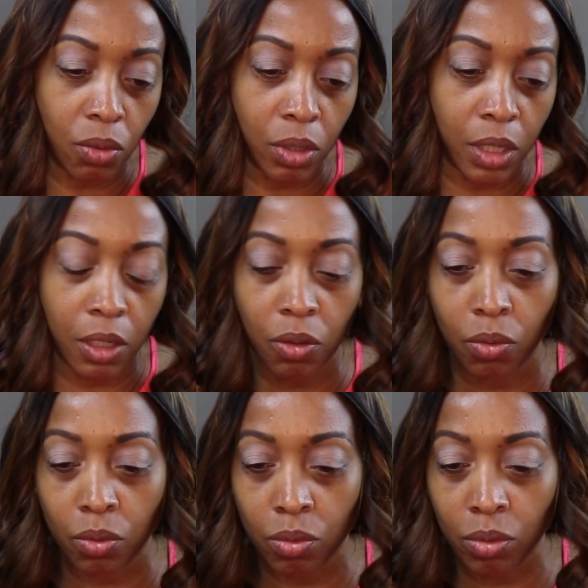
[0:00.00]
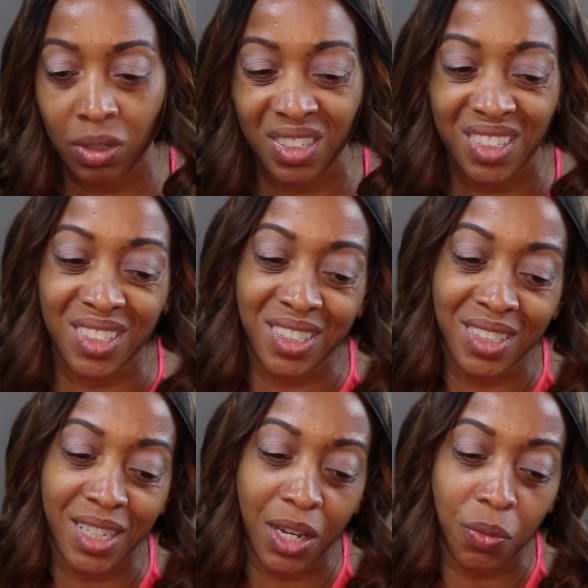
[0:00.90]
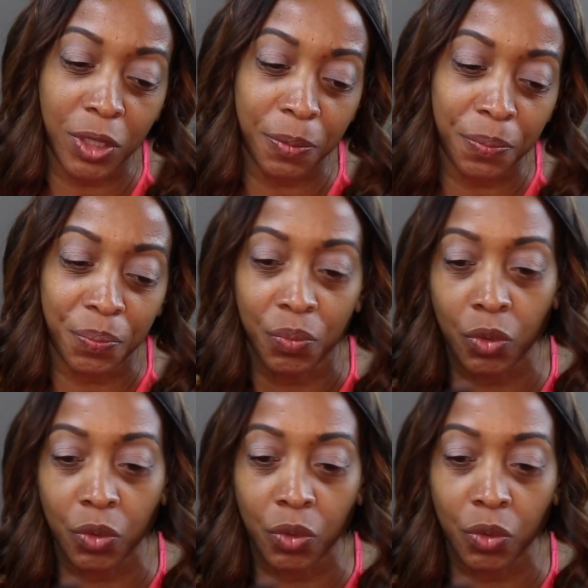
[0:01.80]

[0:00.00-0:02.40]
Okay, hold on, that one.